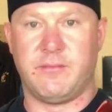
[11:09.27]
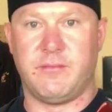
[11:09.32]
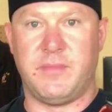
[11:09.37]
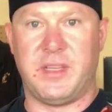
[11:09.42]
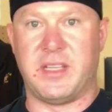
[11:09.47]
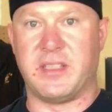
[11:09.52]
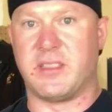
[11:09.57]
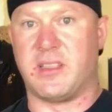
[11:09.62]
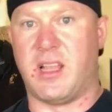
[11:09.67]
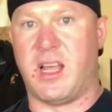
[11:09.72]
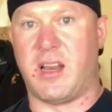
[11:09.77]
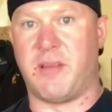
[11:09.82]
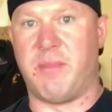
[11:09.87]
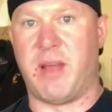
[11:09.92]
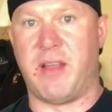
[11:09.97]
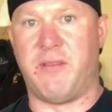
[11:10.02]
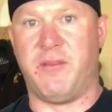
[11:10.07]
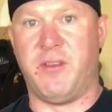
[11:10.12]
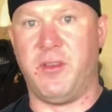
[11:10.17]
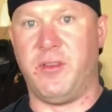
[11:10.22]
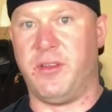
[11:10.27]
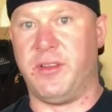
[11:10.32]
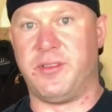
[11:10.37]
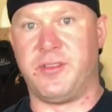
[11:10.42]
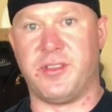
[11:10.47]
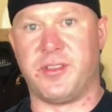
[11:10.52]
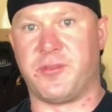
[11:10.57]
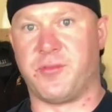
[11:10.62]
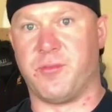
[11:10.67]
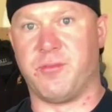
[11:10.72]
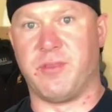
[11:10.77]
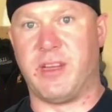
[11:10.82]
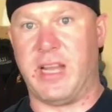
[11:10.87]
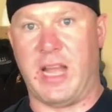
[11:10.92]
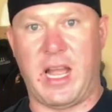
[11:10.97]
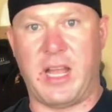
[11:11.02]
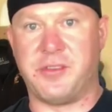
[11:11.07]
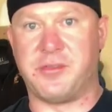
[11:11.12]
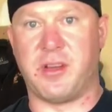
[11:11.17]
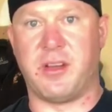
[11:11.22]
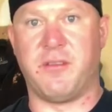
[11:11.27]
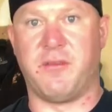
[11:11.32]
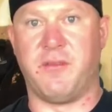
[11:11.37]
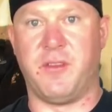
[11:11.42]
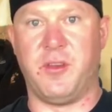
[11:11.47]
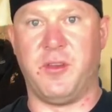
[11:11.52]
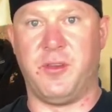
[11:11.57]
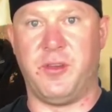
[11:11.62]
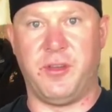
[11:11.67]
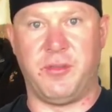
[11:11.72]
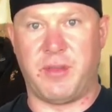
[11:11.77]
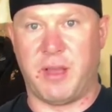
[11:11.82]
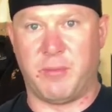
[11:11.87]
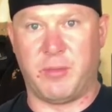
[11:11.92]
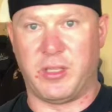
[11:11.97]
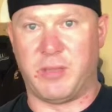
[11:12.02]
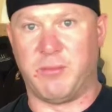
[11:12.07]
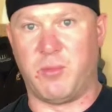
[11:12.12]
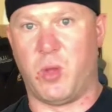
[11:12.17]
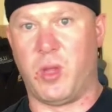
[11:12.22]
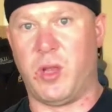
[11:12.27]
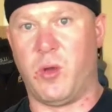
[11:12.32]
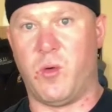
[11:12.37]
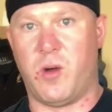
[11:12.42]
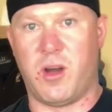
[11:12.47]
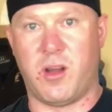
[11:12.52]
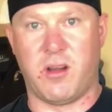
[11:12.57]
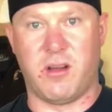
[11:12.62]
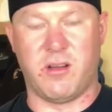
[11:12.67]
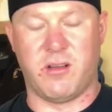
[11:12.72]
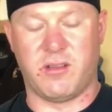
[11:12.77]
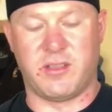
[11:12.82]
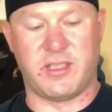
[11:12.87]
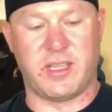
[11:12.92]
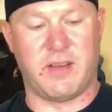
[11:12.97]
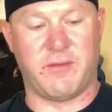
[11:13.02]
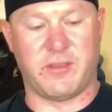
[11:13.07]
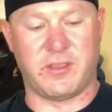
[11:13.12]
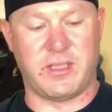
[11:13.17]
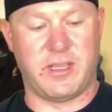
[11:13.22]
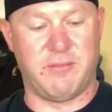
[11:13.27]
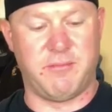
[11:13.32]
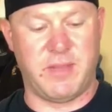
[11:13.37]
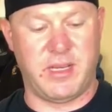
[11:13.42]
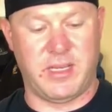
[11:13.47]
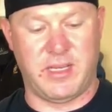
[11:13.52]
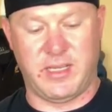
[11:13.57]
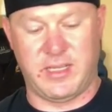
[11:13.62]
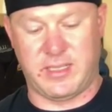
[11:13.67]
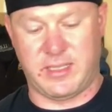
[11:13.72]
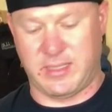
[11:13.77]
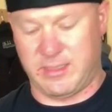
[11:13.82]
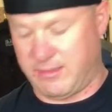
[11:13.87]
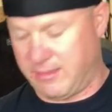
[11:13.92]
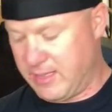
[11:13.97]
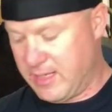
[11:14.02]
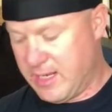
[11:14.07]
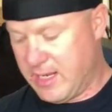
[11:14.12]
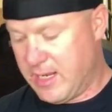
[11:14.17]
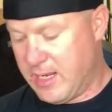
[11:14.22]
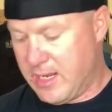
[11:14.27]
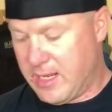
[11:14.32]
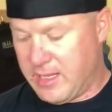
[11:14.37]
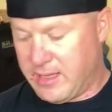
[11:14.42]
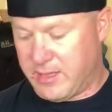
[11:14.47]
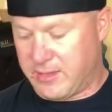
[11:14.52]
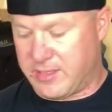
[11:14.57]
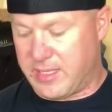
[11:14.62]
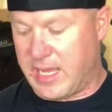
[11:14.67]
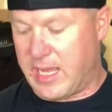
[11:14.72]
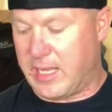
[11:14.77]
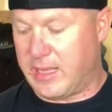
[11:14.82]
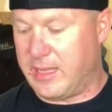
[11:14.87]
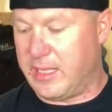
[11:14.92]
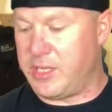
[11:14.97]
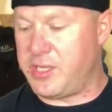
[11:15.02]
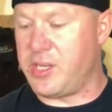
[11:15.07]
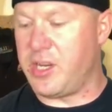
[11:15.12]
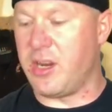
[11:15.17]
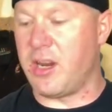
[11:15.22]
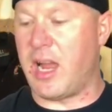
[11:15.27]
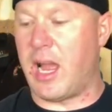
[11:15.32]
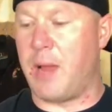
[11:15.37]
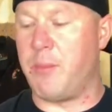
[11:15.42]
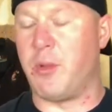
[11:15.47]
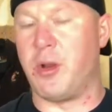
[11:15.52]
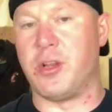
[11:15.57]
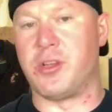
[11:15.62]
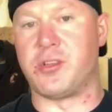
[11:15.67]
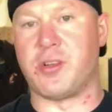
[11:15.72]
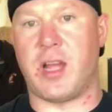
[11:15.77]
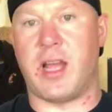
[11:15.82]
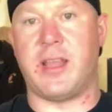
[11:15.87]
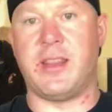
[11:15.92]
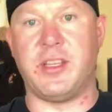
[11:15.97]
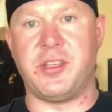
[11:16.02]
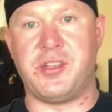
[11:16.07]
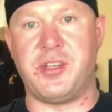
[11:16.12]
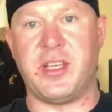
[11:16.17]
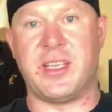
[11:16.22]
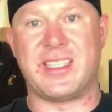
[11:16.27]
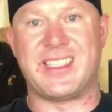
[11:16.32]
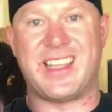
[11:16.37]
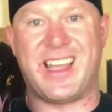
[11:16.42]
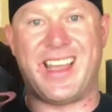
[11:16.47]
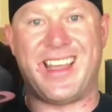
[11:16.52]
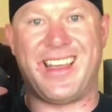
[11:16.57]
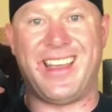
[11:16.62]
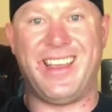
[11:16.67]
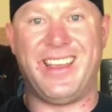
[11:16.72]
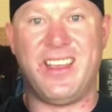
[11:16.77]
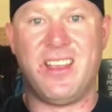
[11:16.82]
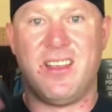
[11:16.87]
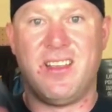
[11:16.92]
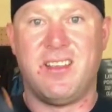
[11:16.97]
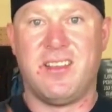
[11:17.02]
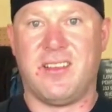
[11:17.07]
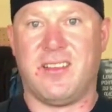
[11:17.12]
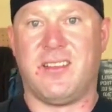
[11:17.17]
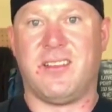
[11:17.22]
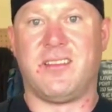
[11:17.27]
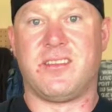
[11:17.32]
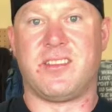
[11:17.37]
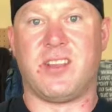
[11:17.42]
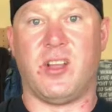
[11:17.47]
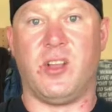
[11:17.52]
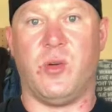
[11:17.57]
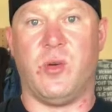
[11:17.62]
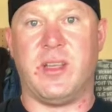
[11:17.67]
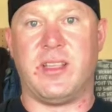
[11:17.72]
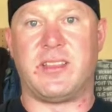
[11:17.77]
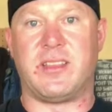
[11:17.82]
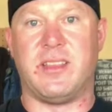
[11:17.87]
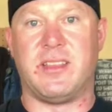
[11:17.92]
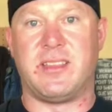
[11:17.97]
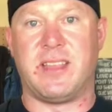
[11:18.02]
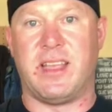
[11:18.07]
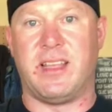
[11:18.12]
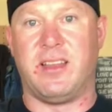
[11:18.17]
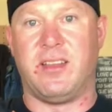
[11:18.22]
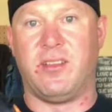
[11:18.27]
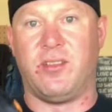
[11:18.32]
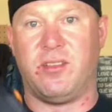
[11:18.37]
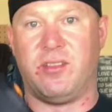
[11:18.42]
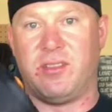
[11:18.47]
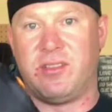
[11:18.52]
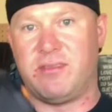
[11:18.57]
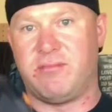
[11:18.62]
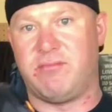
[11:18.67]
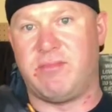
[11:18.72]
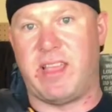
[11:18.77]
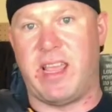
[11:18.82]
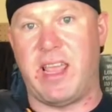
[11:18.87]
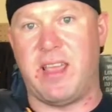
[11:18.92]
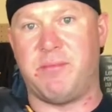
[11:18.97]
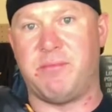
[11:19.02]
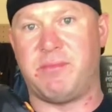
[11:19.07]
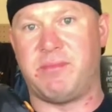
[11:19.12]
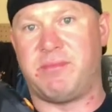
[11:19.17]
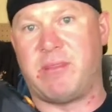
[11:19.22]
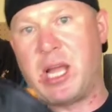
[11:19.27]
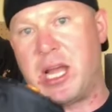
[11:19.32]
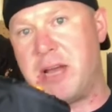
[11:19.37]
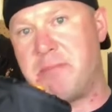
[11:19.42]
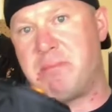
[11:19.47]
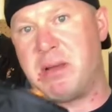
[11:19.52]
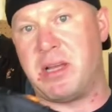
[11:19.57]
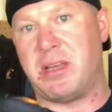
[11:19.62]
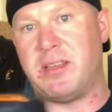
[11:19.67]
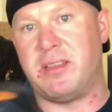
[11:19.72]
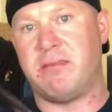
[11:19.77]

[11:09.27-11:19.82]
because a lot of my food is just rehydrated food. You couple of boiling water, set it for 10 minutes, and there's that. This year I'm going to try the GSI Soloist. It's a little camp cup,